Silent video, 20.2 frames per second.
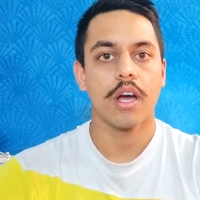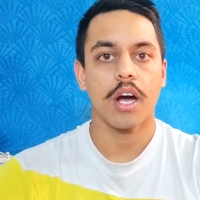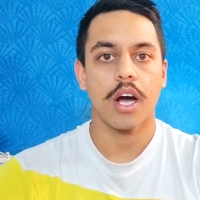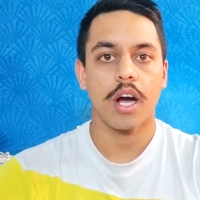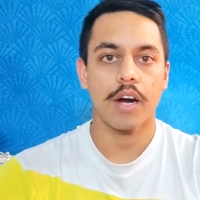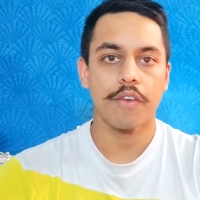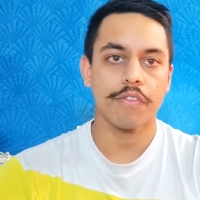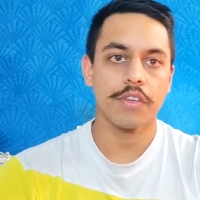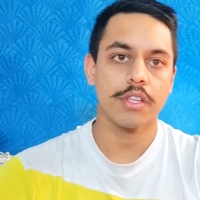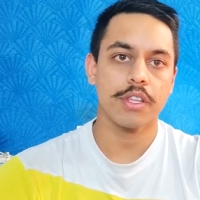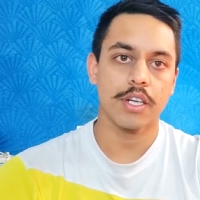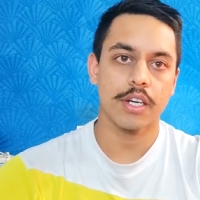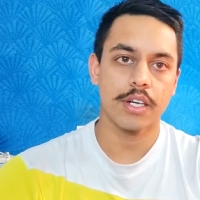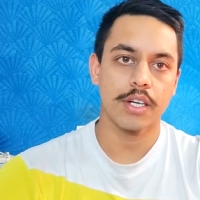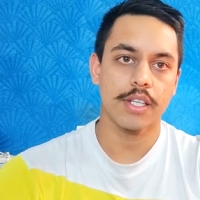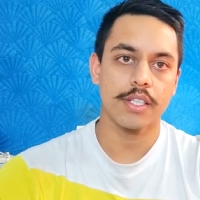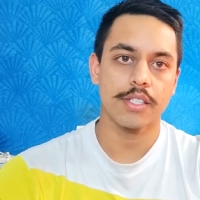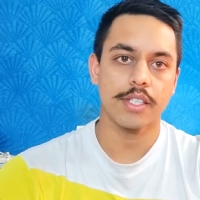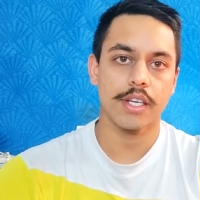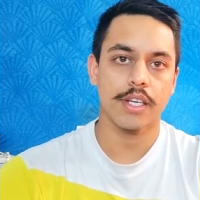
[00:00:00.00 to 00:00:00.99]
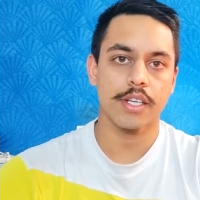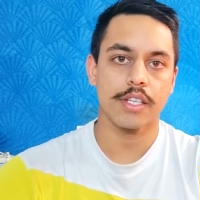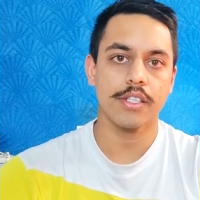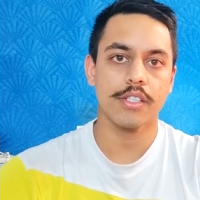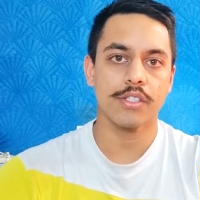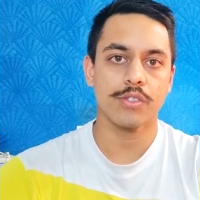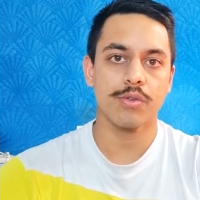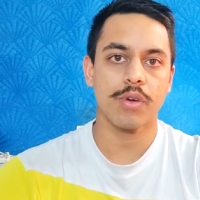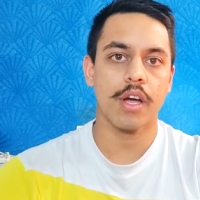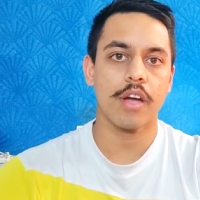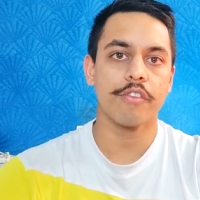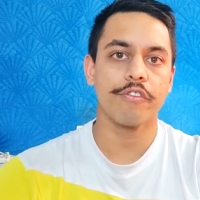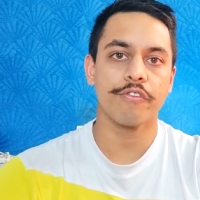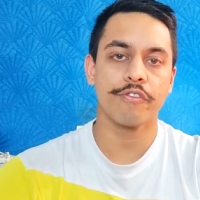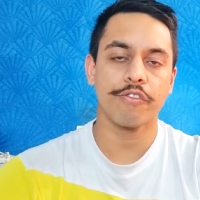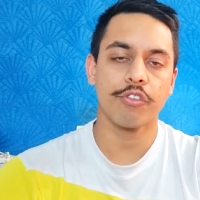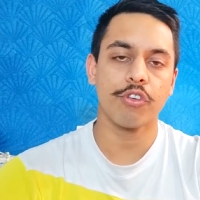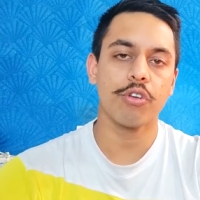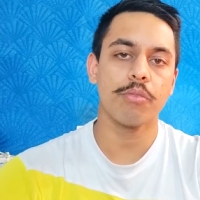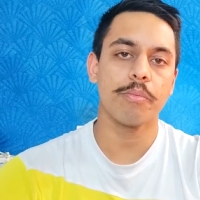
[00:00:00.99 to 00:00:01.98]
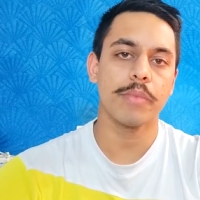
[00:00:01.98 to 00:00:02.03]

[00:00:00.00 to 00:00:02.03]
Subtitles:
After 30 seconds, you have 4